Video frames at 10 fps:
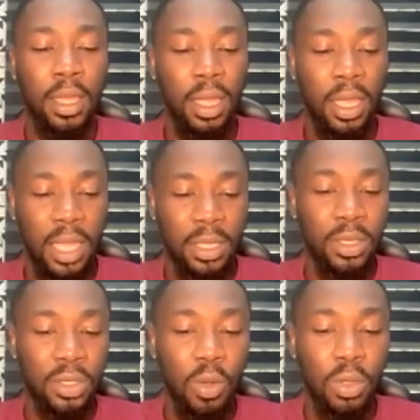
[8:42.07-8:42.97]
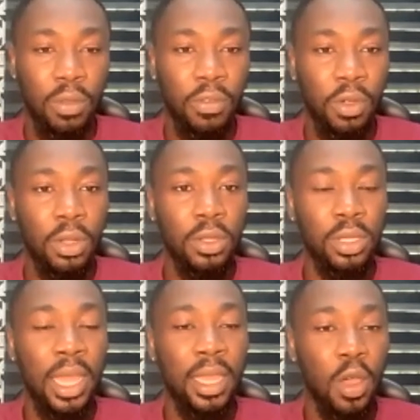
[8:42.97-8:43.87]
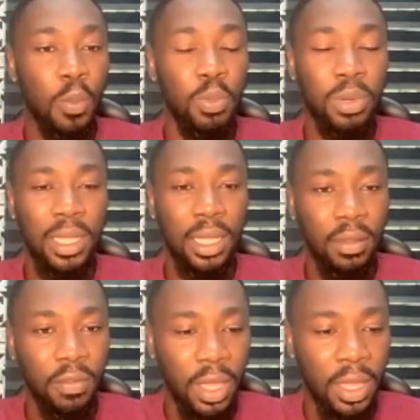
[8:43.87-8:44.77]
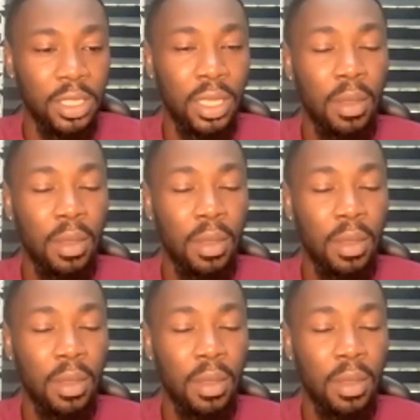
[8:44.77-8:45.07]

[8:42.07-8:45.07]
getting someone of color to like help you plan an event,